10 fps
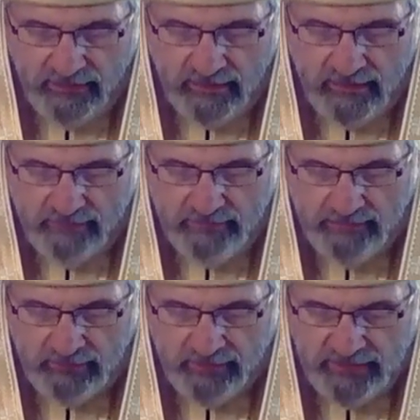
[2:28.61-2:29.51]
the
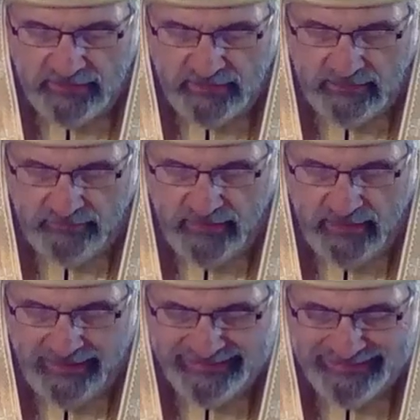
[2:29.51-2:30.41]
commemoration of the